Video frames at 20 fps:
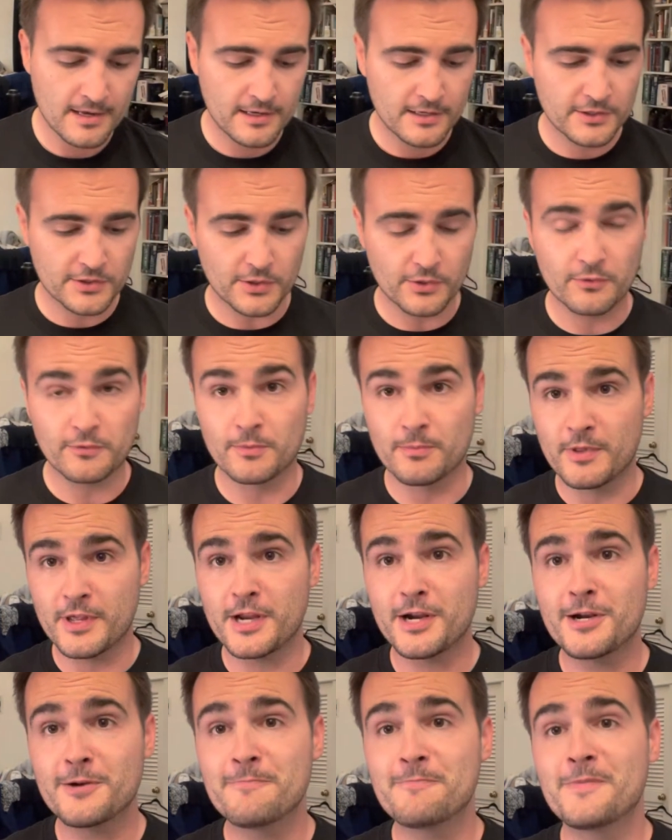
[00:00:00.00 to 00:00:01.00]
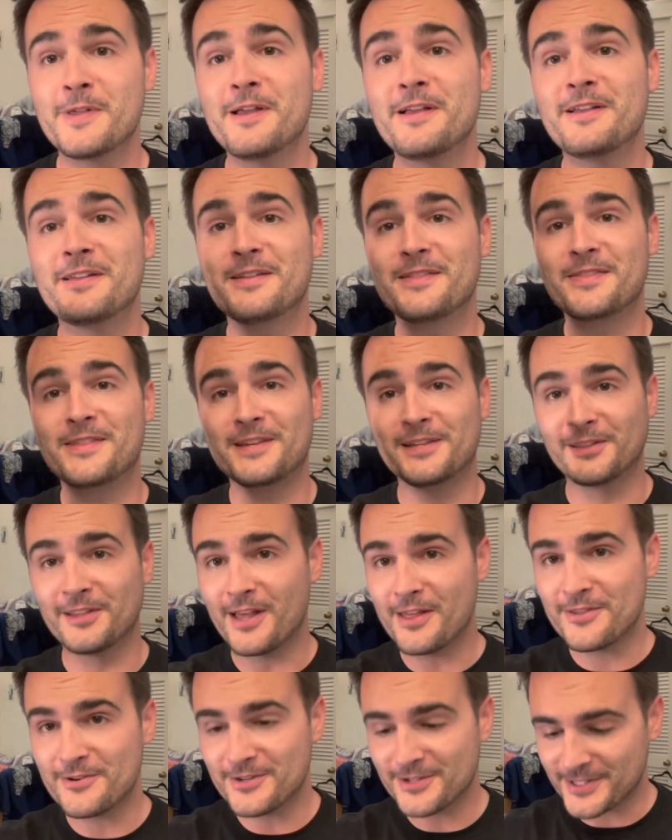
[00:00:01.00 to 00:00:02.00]
So from there, the
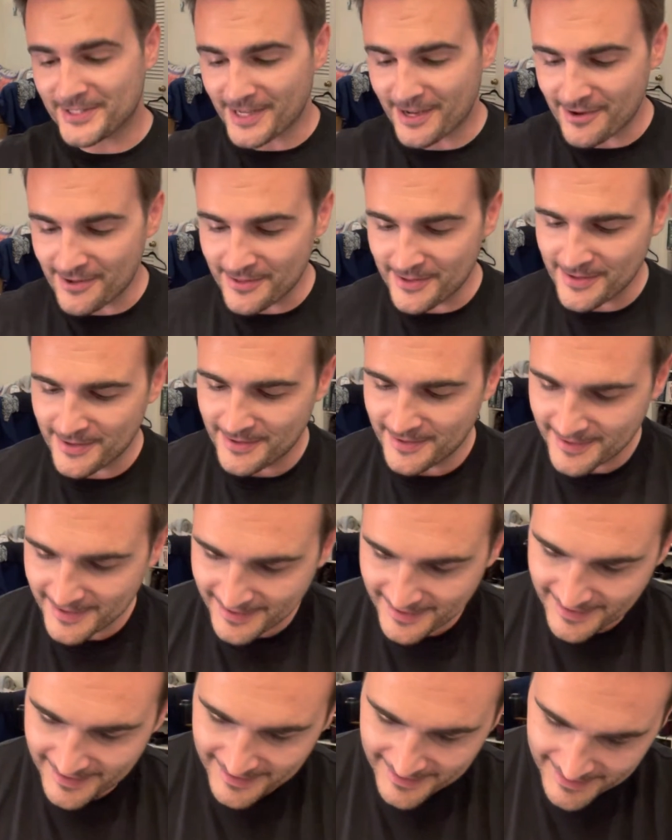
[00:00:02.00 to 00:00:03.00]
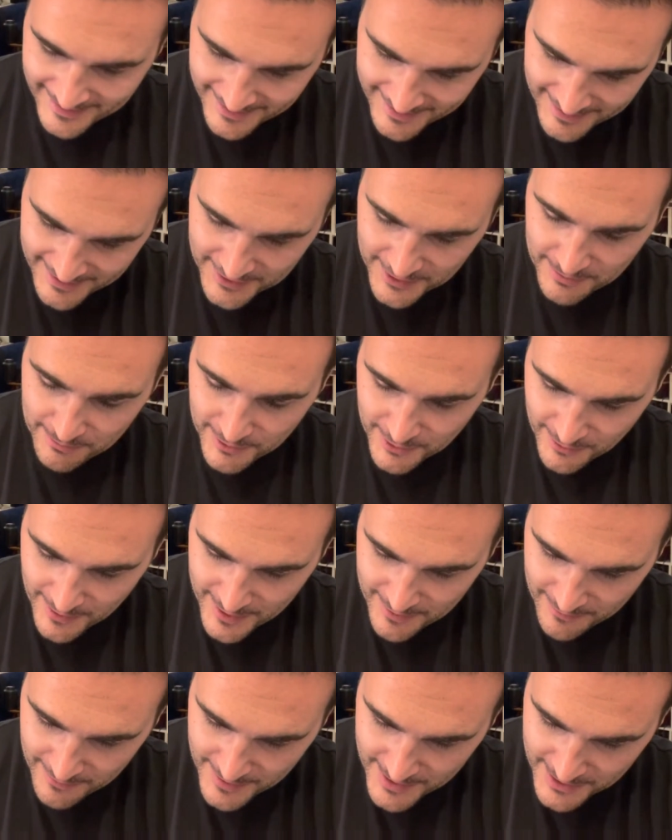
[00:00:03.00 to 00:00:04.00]
leather itself, so I'm going to write
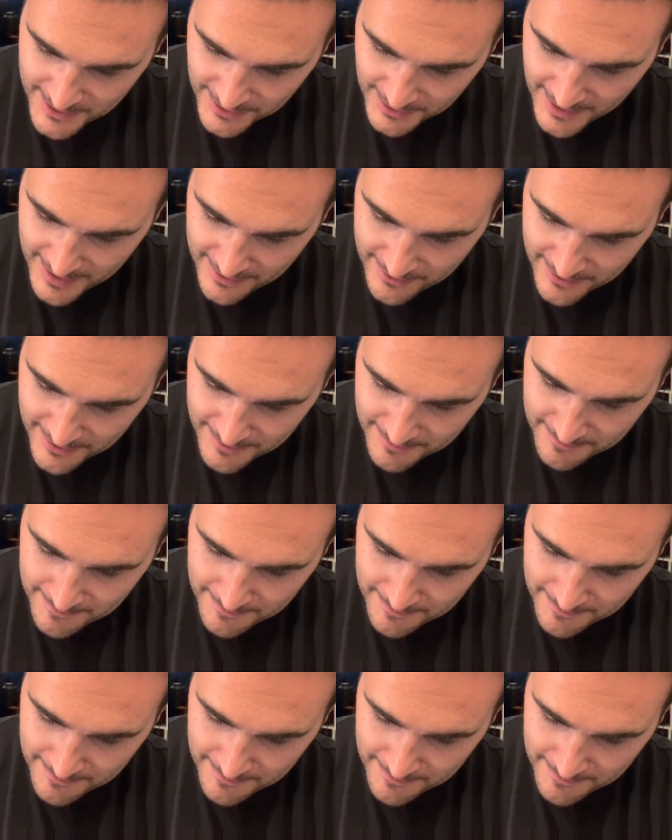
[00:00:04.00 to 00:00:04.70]
finished leather.